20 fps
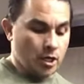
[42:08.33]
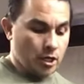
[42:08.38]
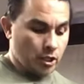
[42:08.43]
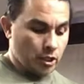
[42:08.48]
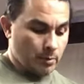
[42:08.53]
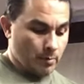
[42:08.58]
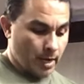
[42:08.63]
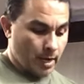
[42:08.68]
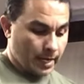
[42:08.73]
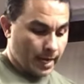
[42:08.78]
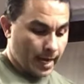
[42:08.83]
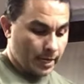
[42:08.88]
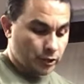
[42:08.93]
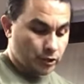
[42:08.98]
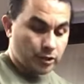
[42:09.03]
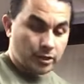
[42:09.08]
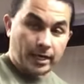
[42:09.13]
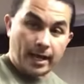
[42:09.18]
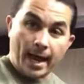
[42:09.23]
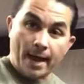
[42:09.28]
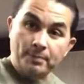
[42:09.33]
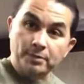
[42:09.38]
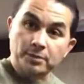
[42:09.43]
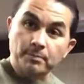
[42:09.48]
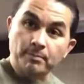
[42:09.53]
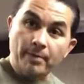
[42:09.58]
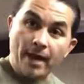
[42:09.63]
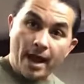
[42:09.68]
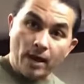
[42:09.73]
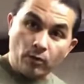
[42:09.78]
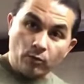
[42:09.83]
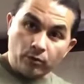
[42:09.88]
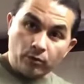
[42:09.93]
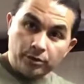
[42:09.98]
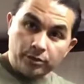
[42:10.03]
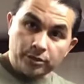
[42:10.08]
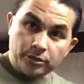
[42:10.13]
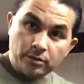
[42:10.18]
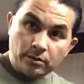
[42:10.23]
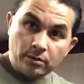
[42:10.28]
You might have had your caps
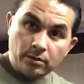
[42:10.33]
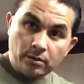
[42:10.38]
backwards,